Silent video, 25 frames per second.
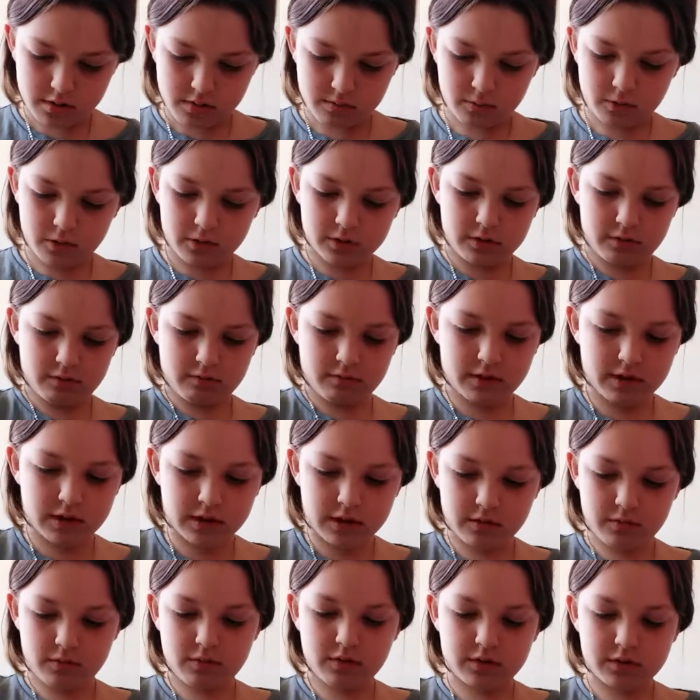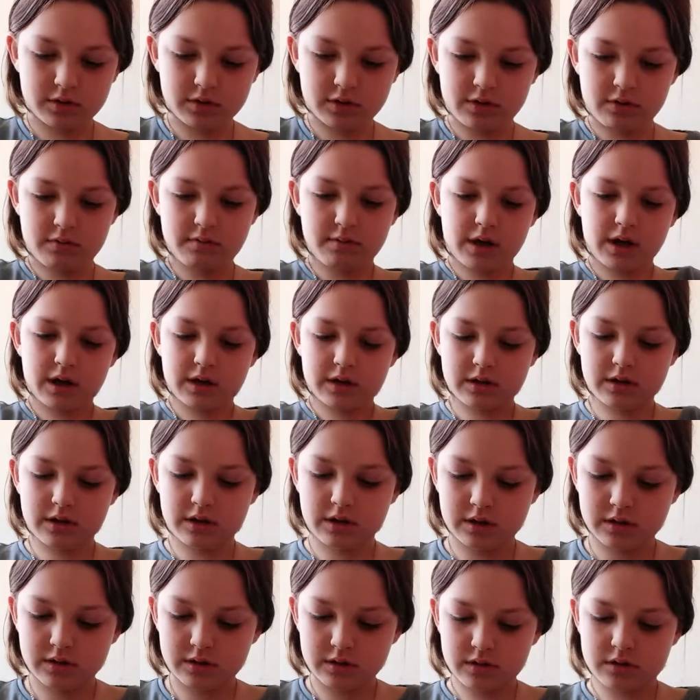Because I really want to make
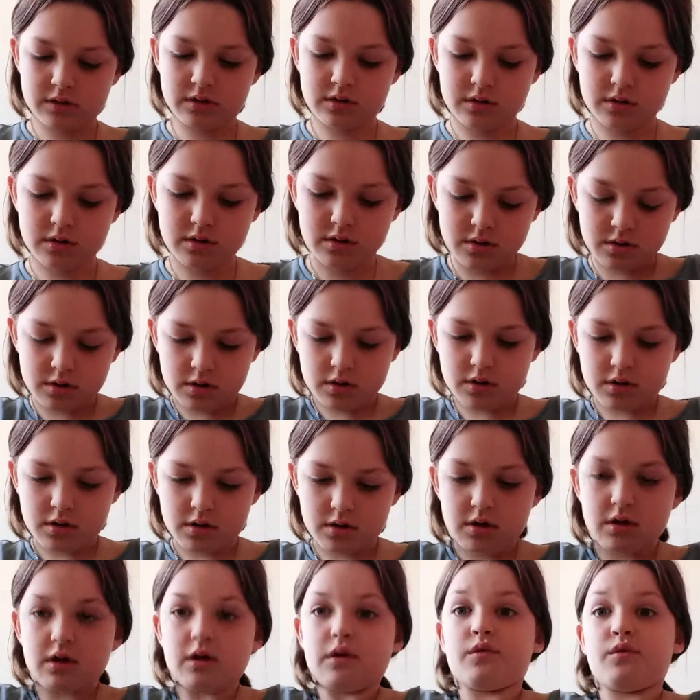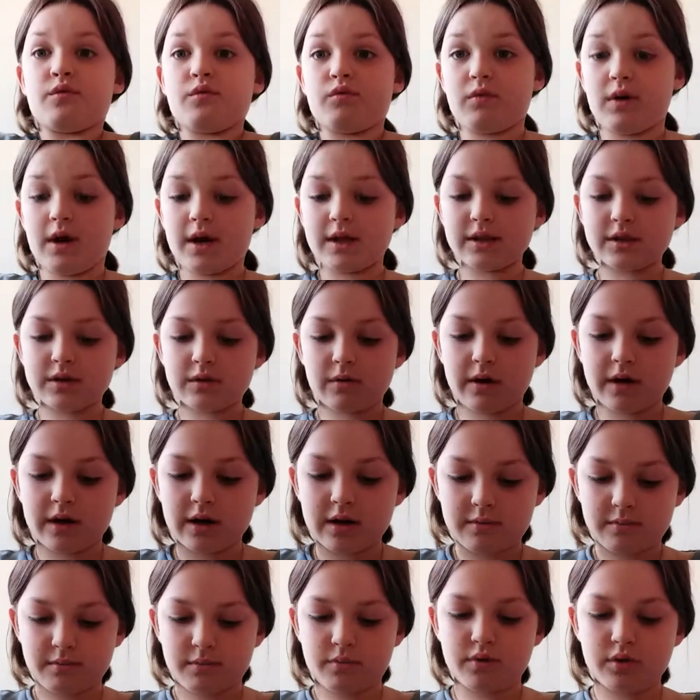this red so I
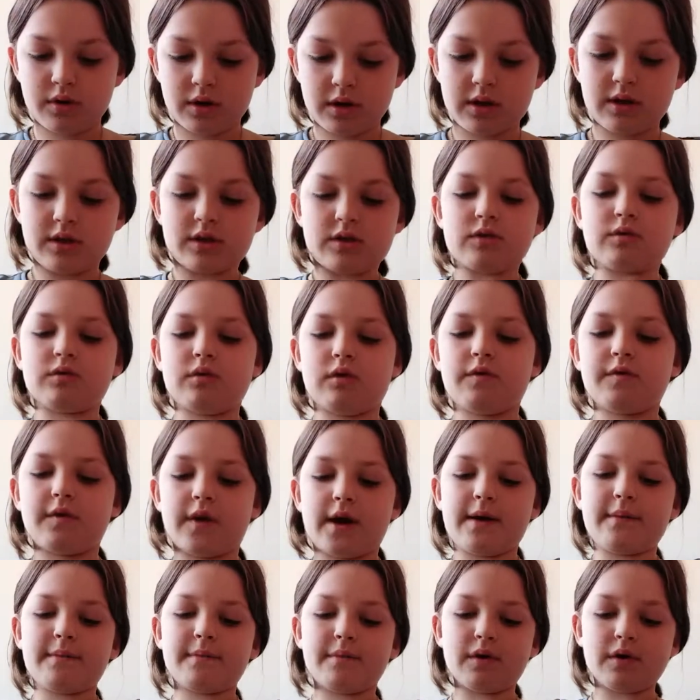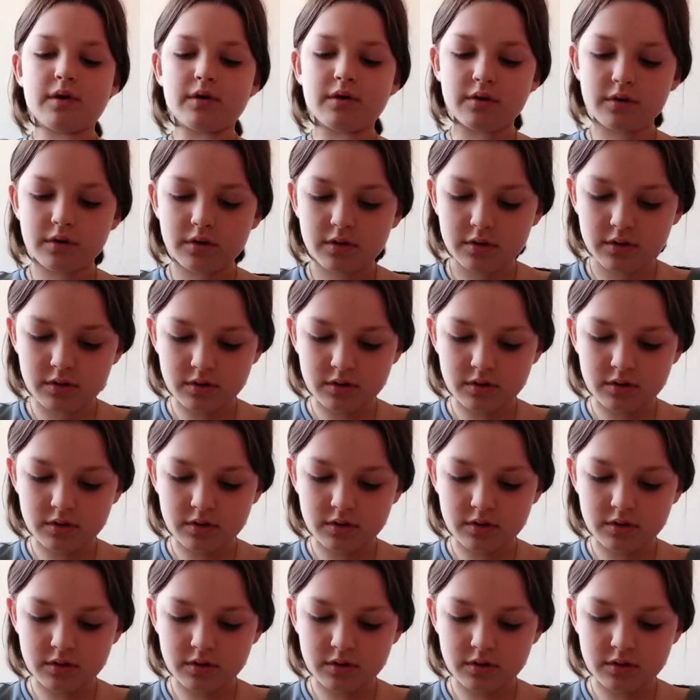can put it into a rainbow.